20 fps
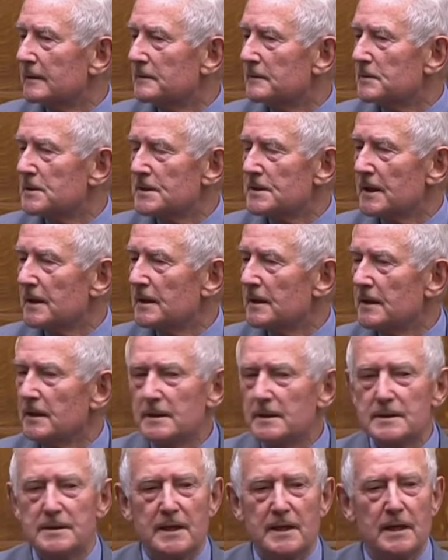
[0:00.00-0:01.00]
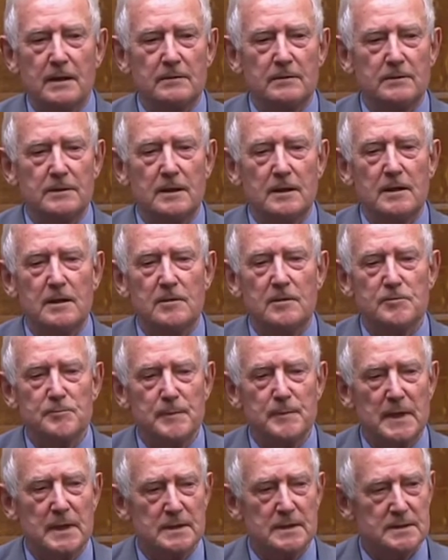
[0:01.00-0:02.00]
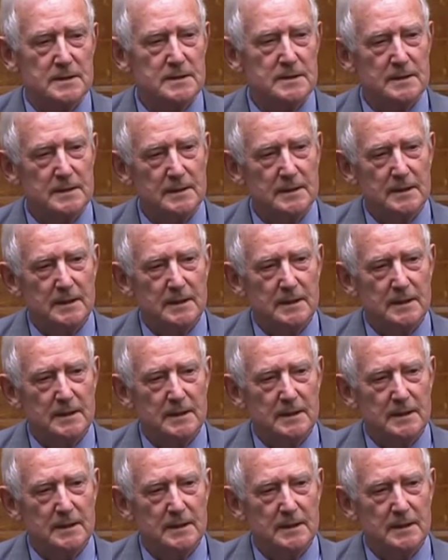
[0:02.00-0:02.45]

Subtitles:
He was taking it down to half-mast.